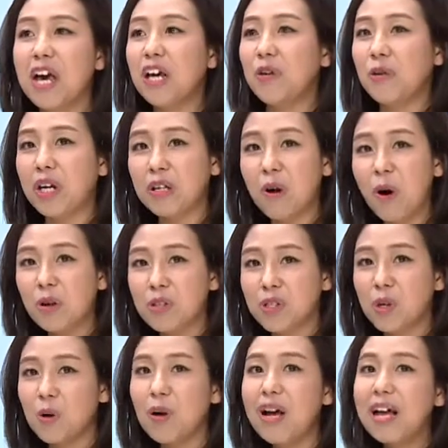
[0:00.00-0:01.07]
You can
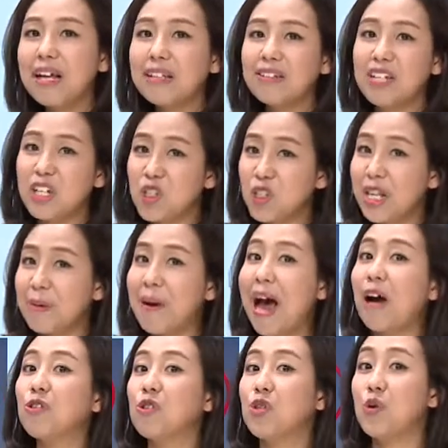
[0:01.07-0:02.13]
also teach them
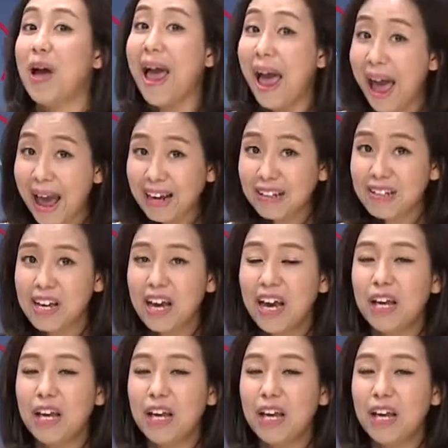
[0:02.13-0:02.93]
how to act,